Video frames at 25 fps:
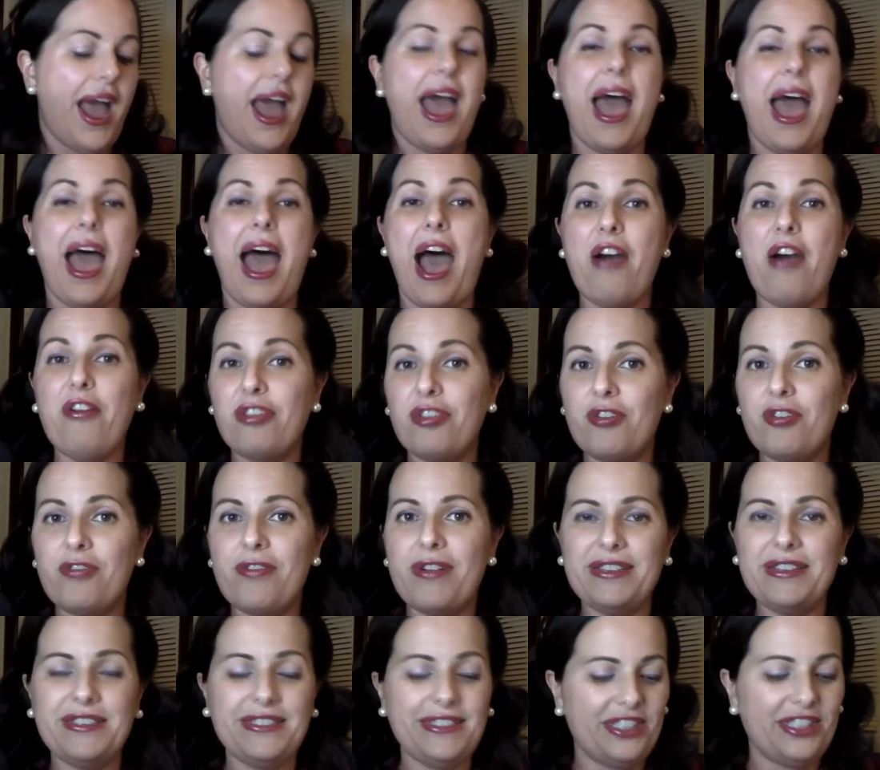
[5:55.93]

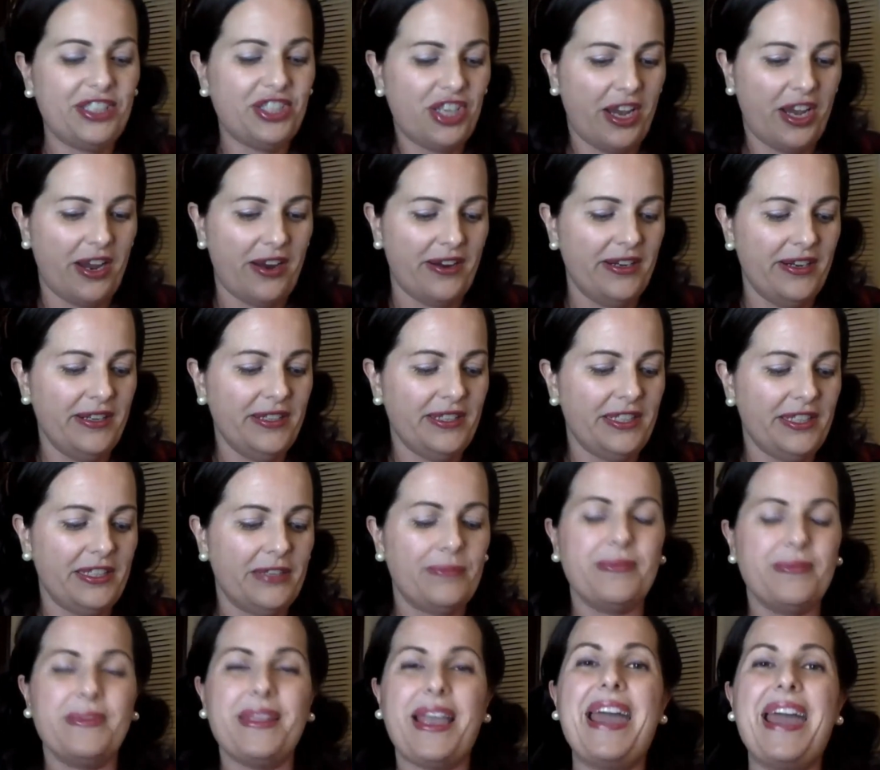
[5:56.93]
authorized shares
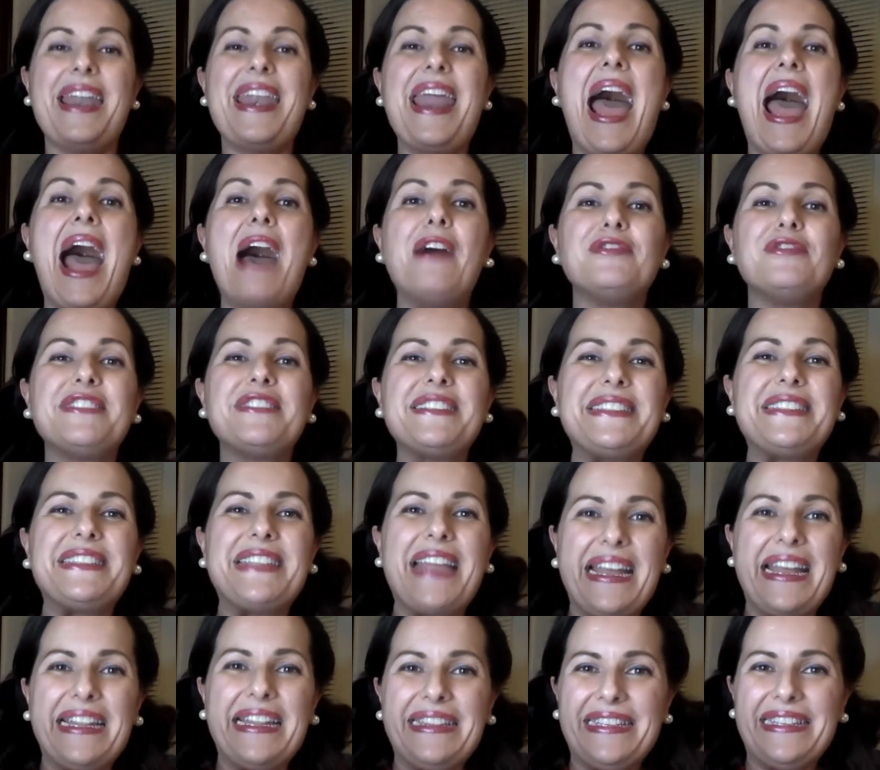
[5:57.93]
and
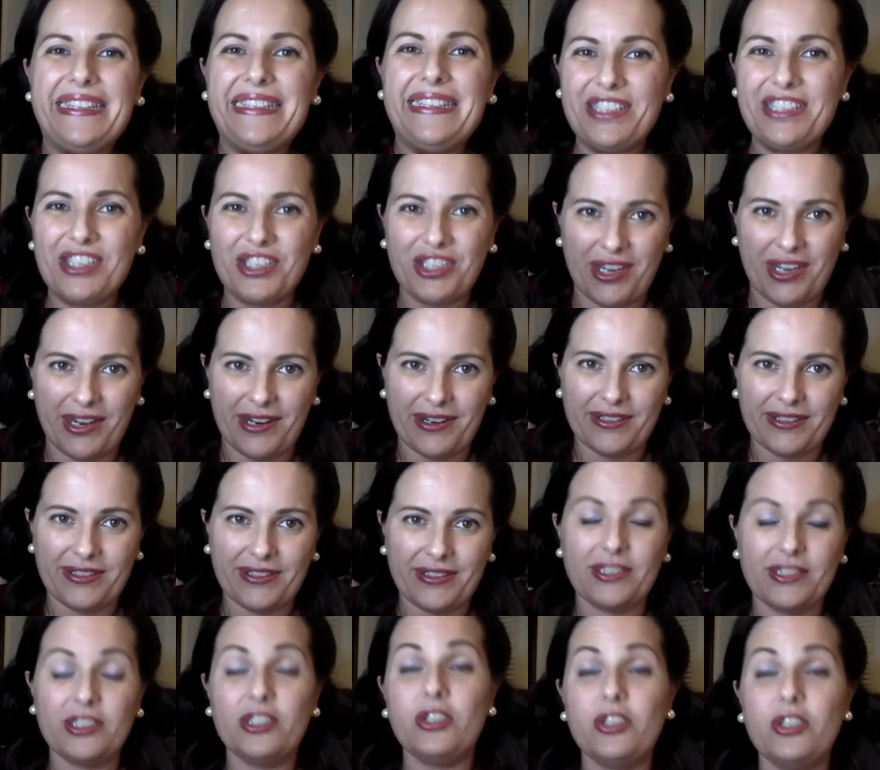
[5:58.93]
outstanding
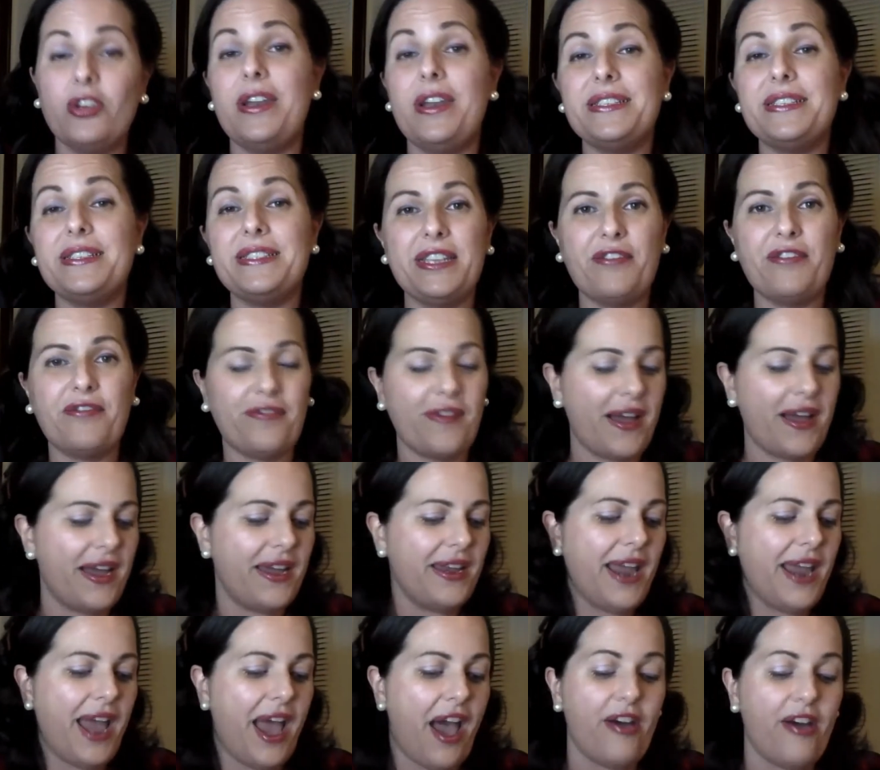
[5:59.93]
shares. So let's
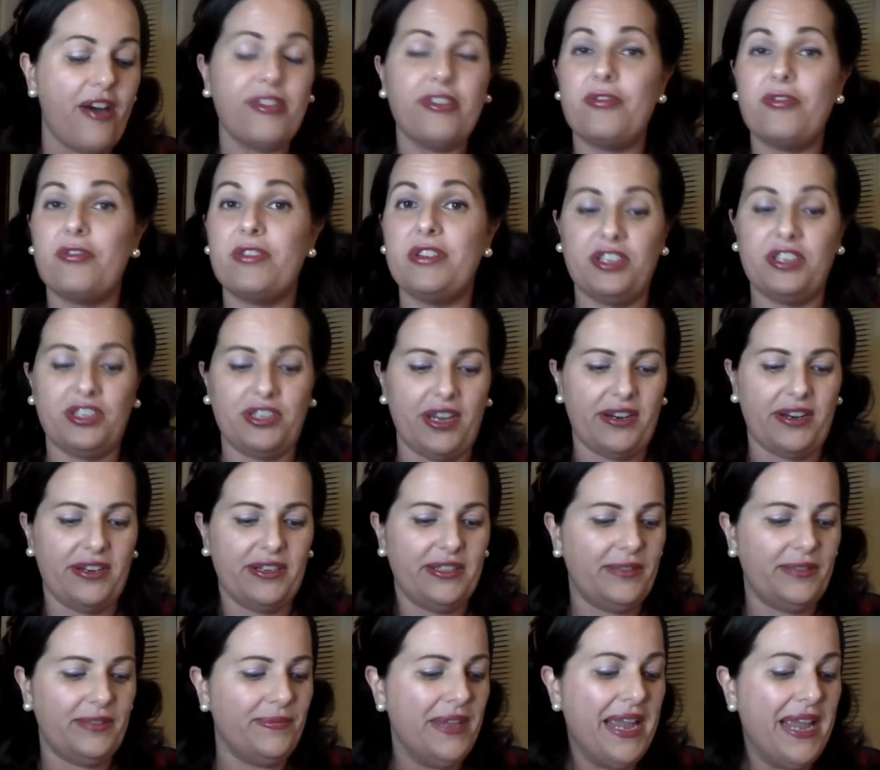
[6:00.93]
define authorized
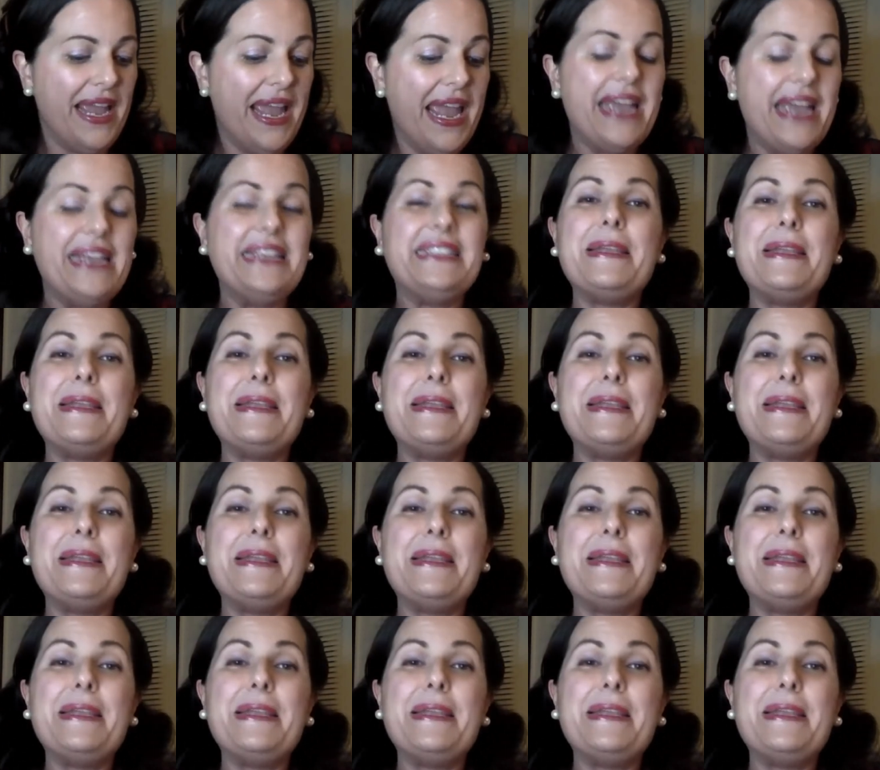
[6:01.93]
shares. It's the